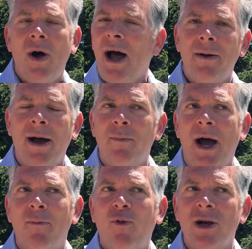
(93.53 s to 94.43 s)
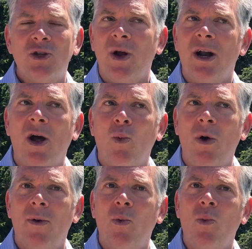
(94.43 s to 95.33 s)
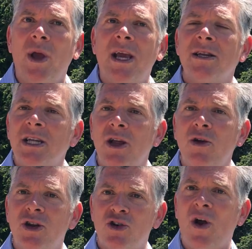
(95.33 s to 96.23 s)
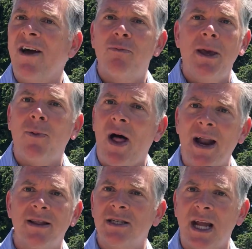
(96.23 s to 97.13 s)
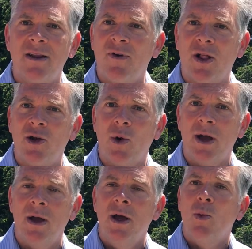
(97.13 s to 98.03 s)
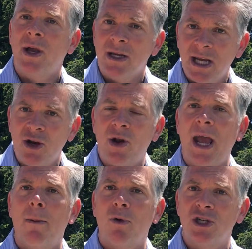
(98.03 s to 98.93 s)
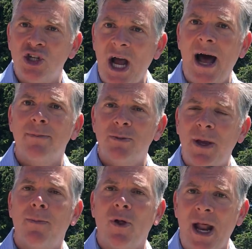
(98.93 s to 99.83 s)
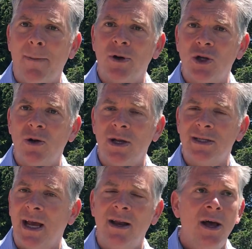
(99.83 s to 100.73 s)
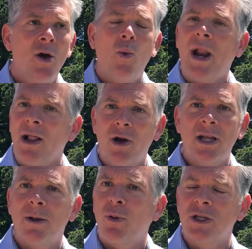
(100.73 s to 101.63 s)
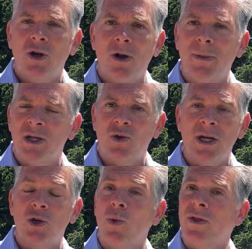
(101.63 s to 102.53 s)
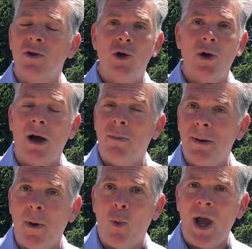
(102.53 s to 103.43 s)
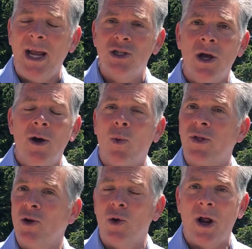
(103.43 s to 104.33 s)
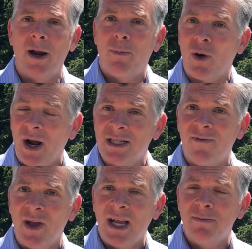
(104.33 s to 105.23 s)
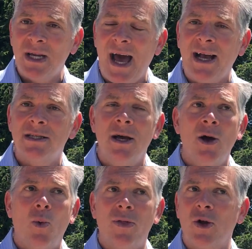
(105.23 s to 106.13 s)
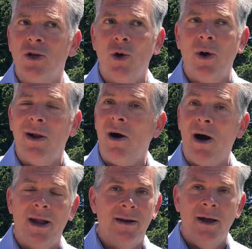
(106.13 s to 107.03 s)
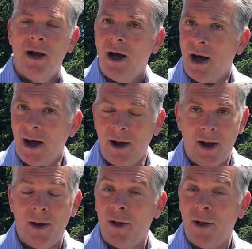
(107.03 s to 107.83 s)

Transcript: Well, I'm, I'm frustrated on what we continue to drive people out of the state of Illinois. We continue to hemorrhage jobs, people, and opportunities. And when I look at the Pritzker administration, what they're doing on minimum wage, what they're doing on a progressive income tax, what they're doing on uh,